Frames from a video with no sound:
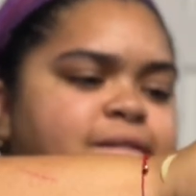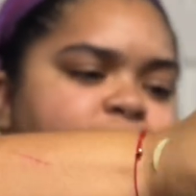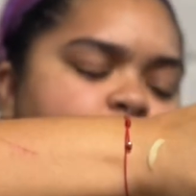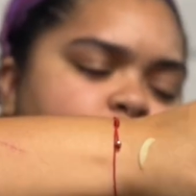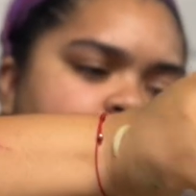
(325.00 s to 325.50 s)

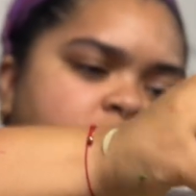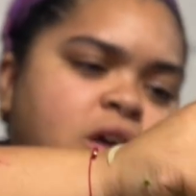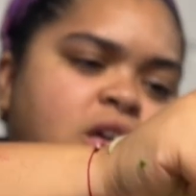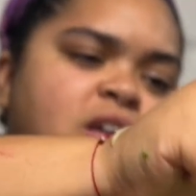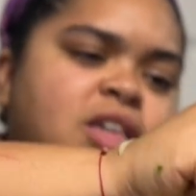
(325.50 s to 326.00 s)
for
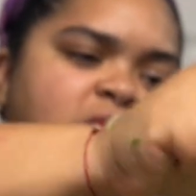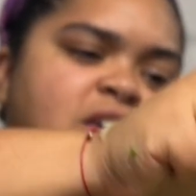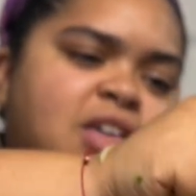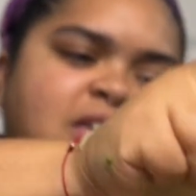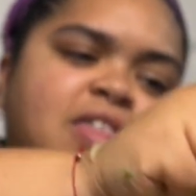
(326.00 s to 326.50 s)

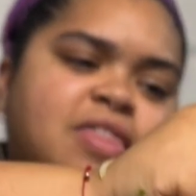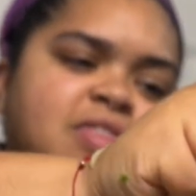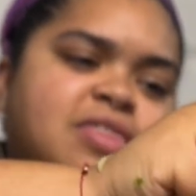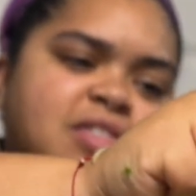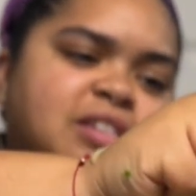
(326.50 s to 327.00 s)

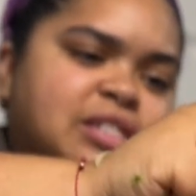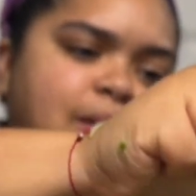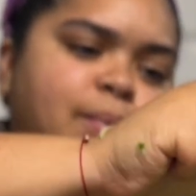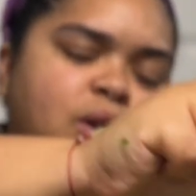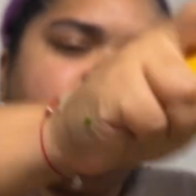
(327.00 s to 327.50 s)
the
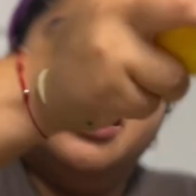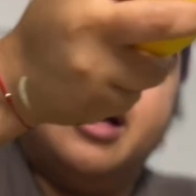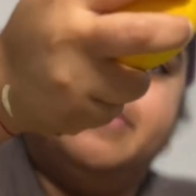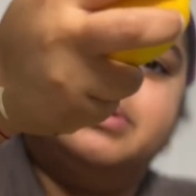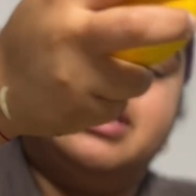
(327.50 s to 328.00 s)
summer.
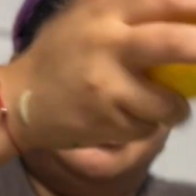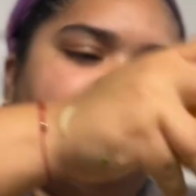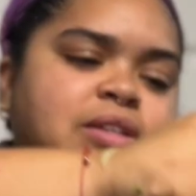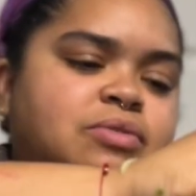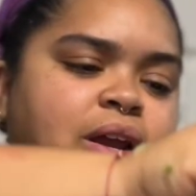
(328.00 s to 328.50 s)
I'm saying
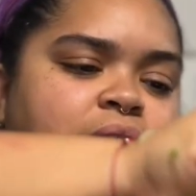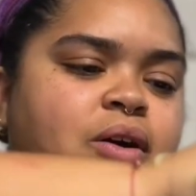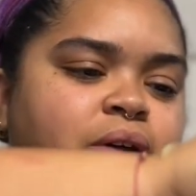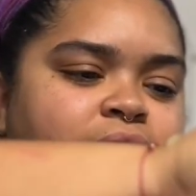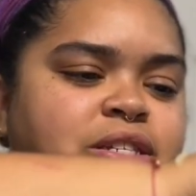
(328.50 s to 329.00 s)
this right
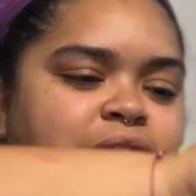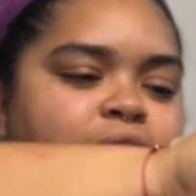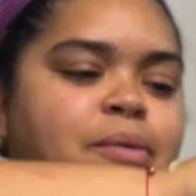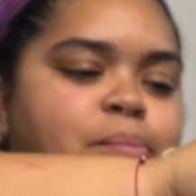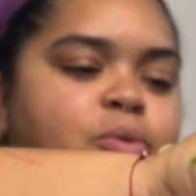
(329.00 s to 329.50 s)
now and it's
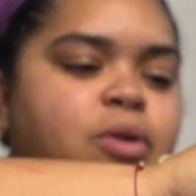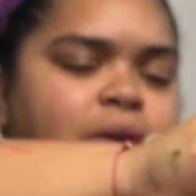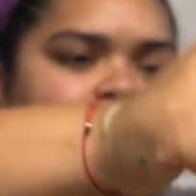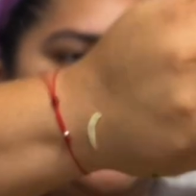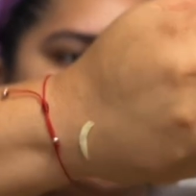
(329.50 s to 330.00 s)
like pouring
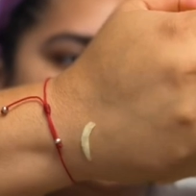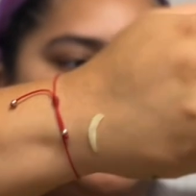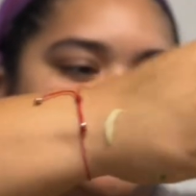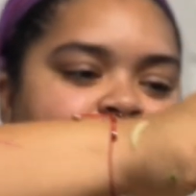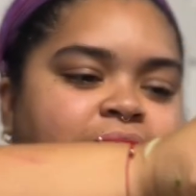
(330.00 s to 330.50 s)
rain
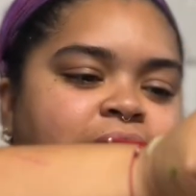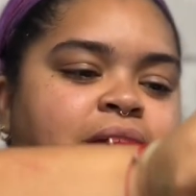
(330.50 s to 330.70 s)
outside. Like,